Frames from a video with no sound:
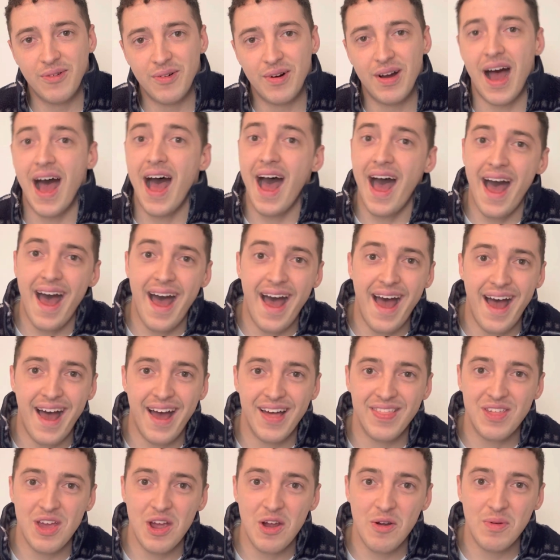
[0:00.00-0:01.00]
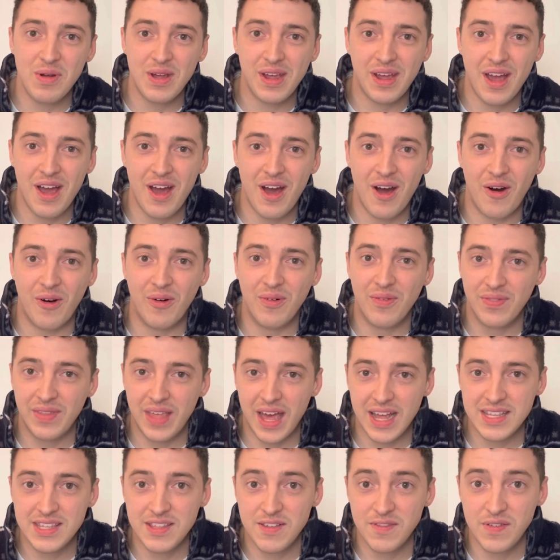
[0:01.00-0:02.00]
Well, ah, there we go.
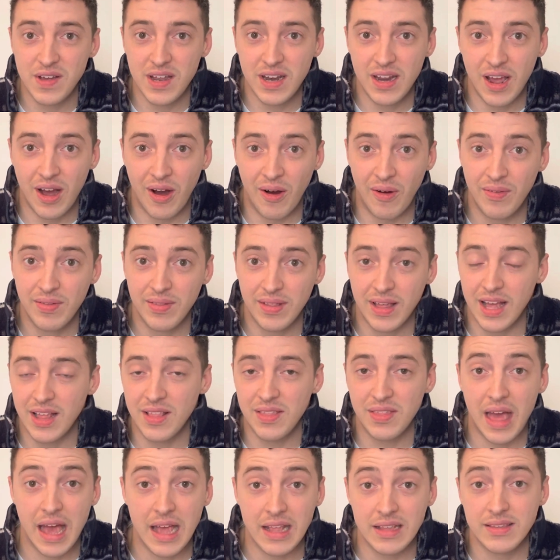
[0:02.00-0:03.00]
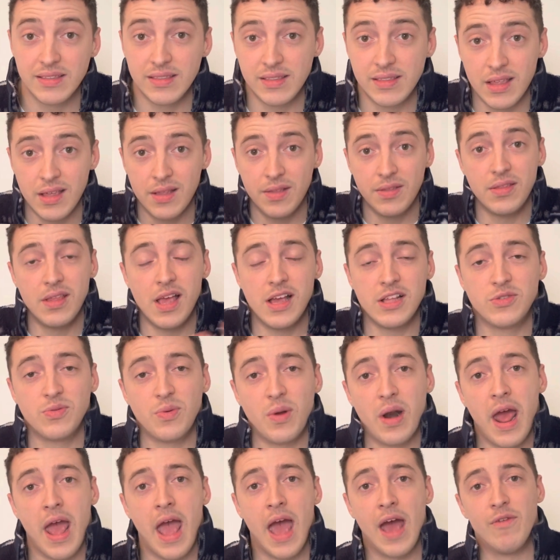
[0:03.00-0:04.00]
That's the video. Uh, that, that, That's what
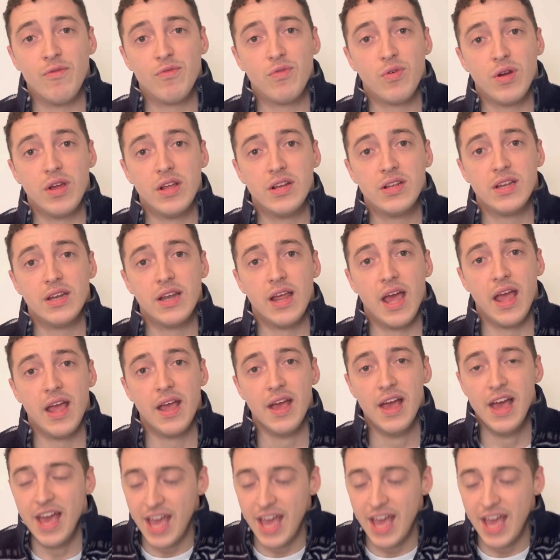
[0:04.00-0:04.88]
I had for you today.